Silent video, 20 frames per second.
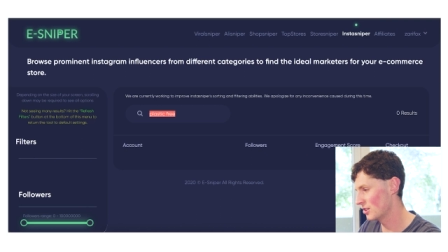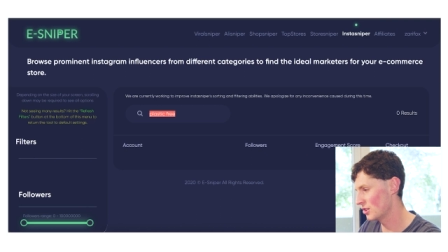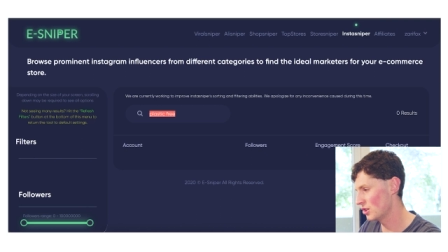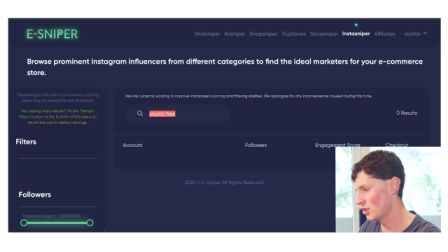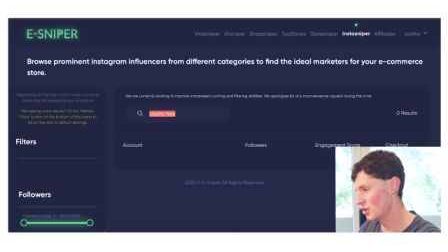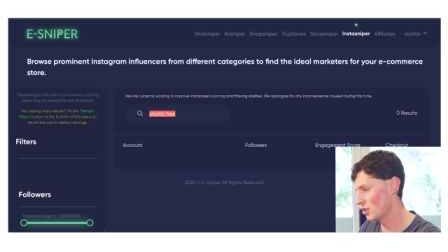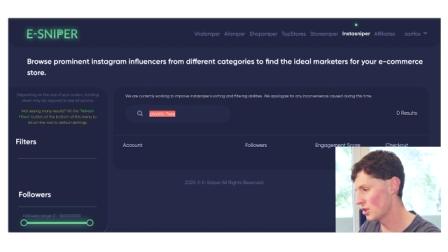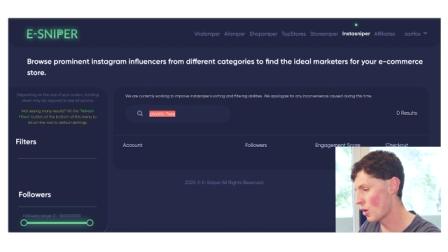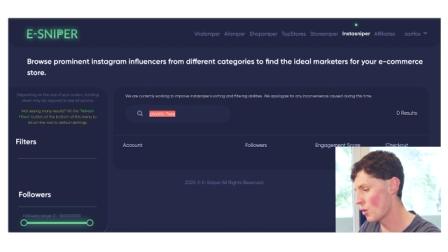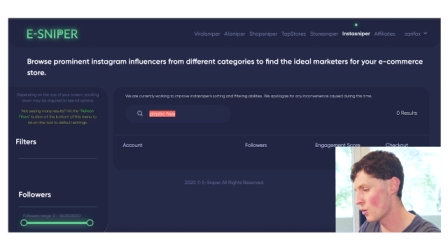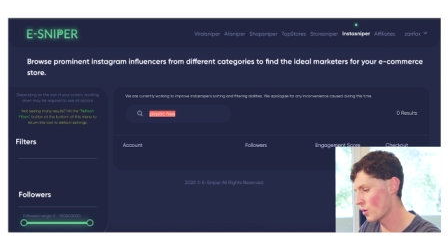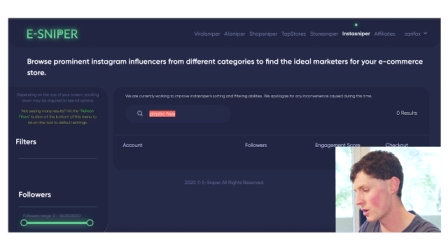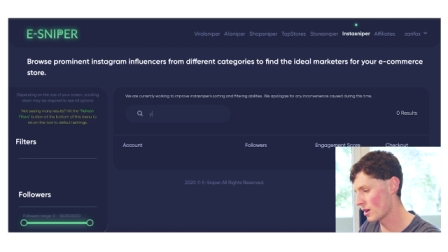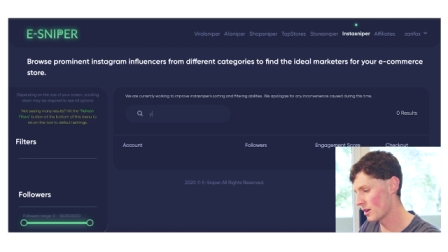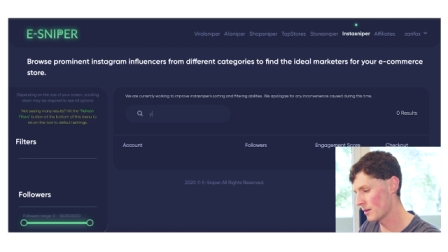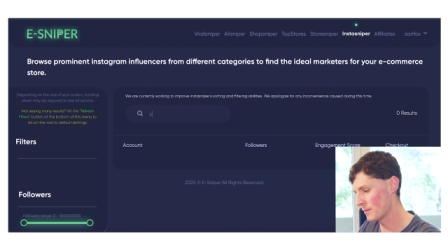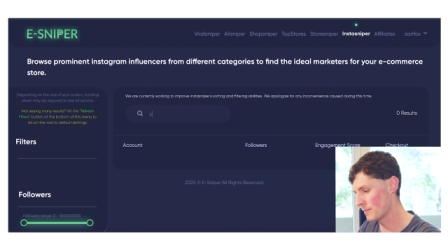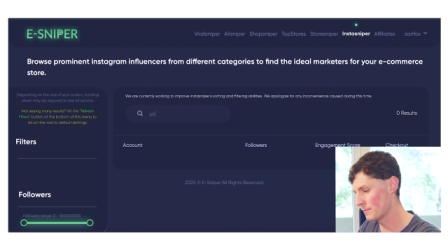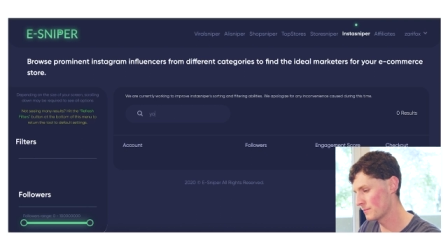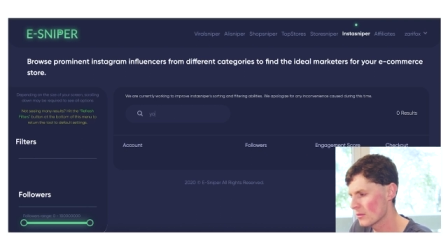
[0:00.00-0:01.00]

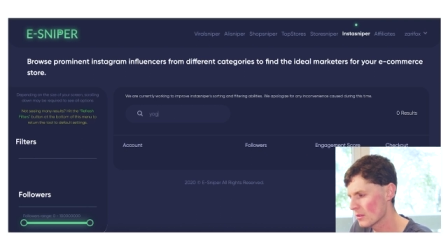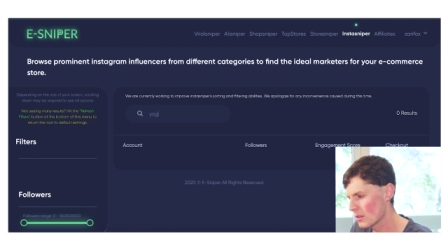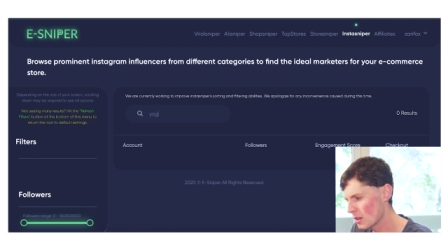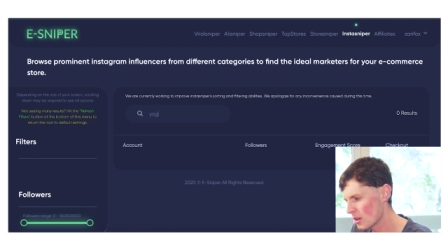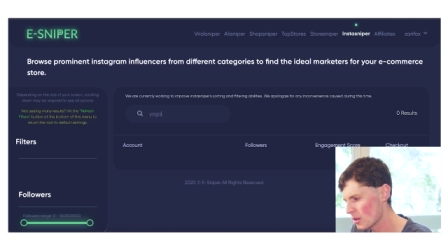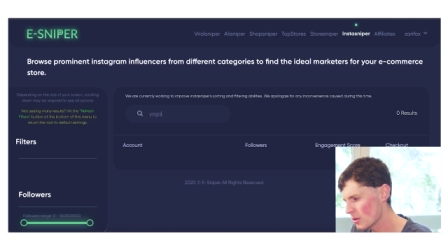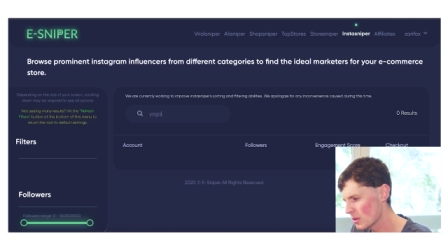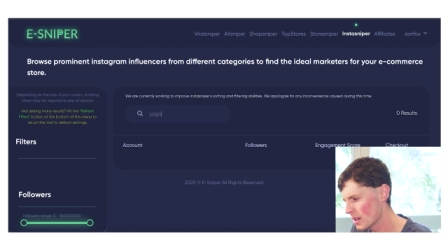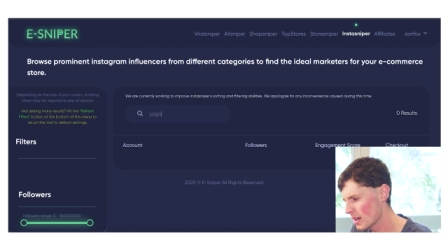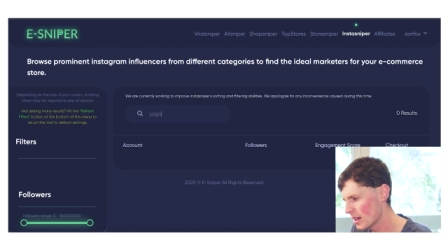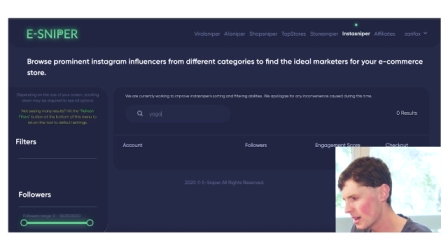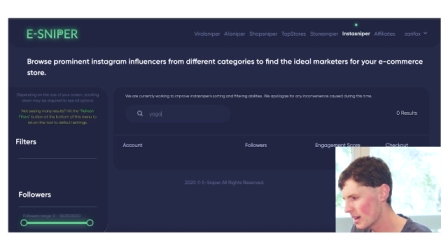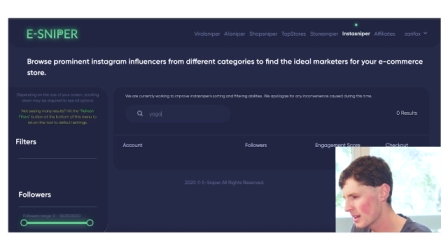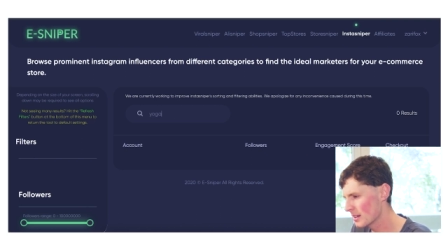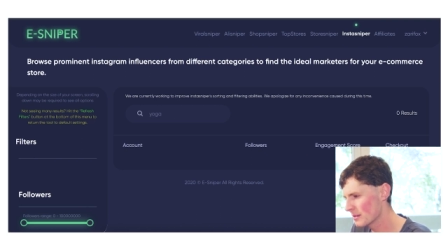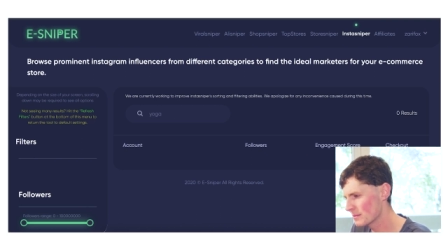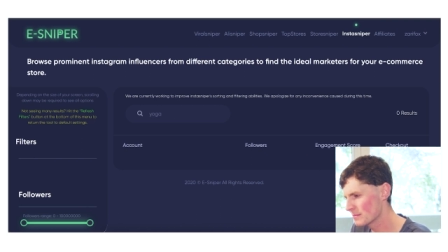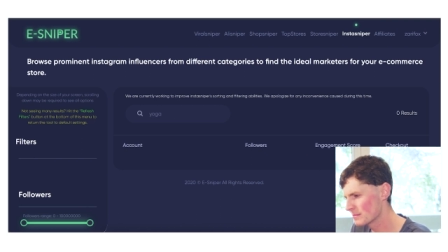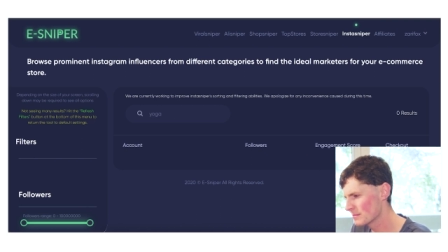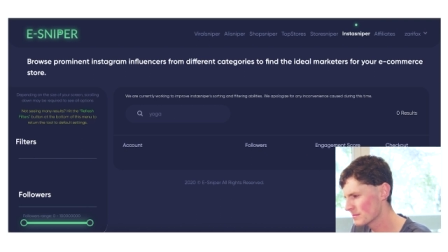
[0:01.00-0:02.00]
yoga. Okay,
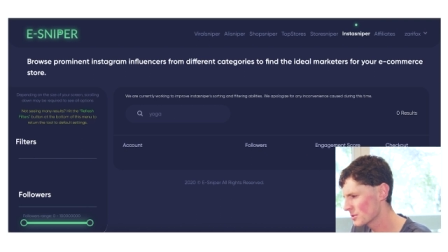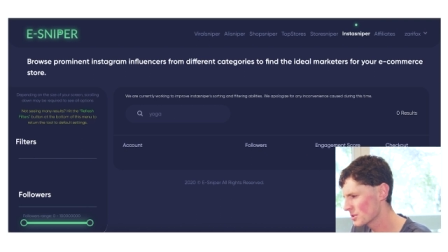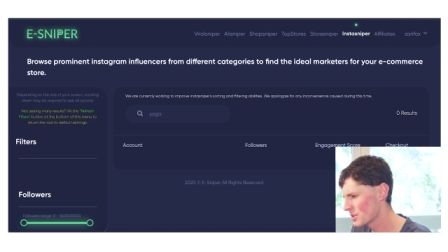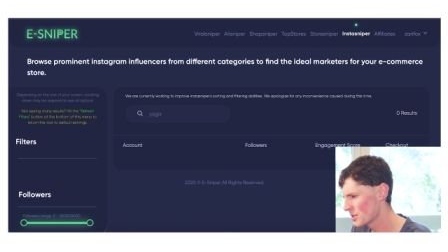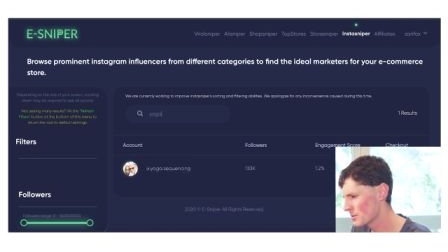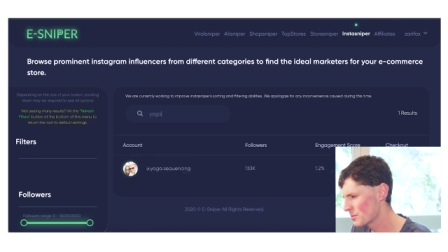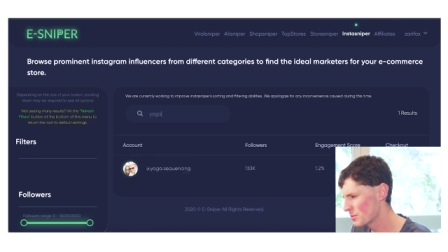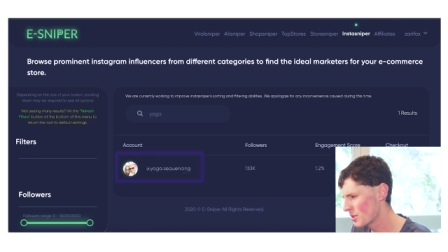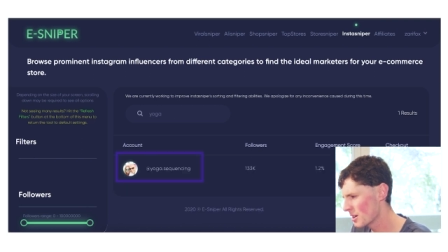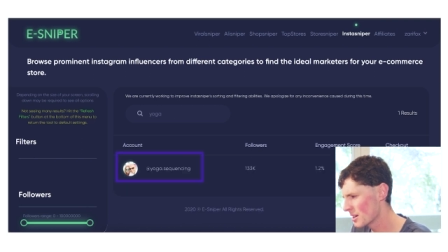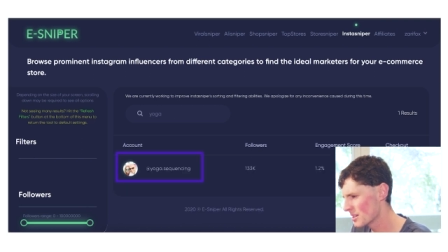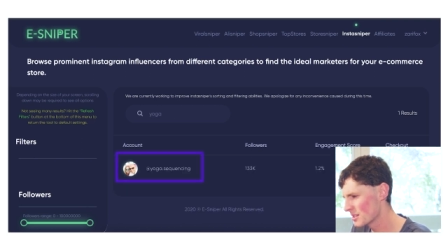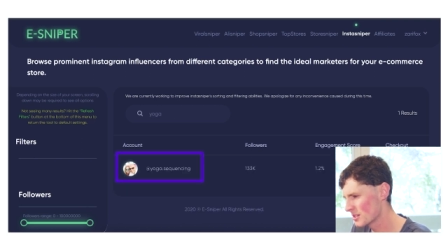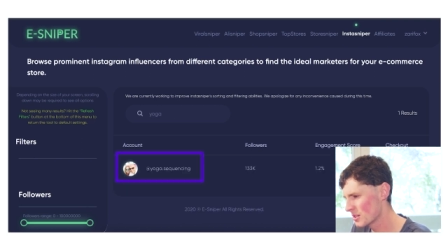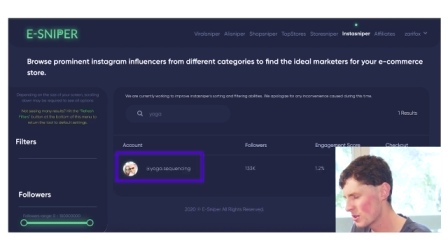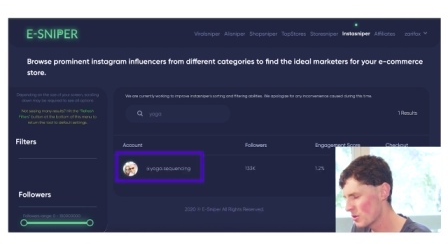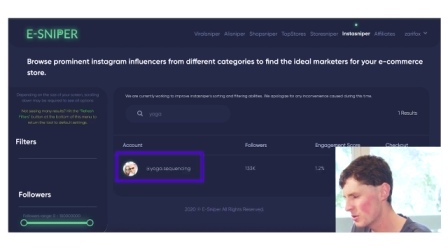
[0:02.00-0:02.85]
I was surprised.